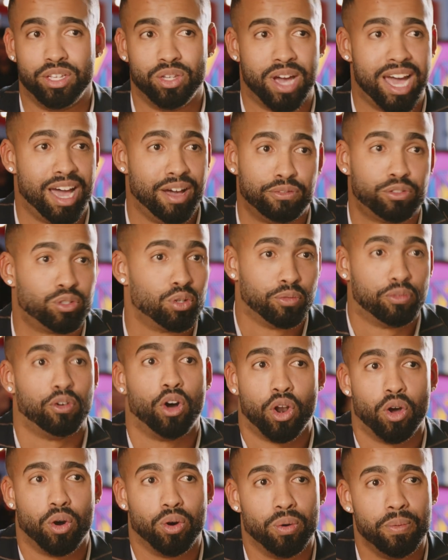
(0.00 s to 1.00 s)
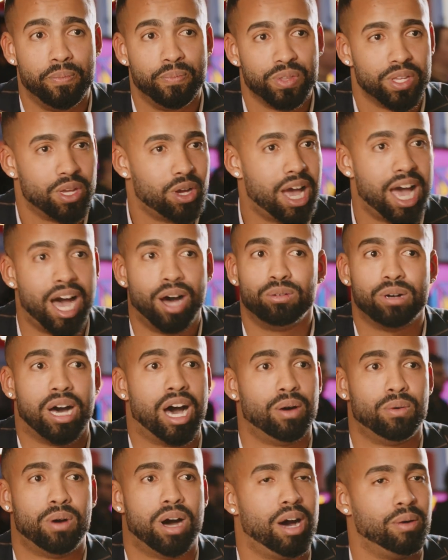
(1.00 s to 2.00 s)
you have to follow.
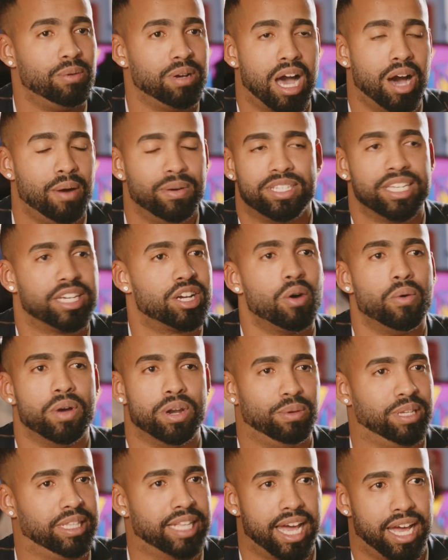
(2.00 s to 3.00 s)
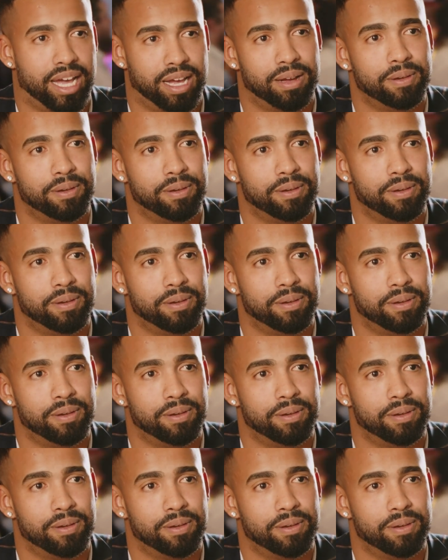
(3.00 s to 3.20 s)
How is it going with that?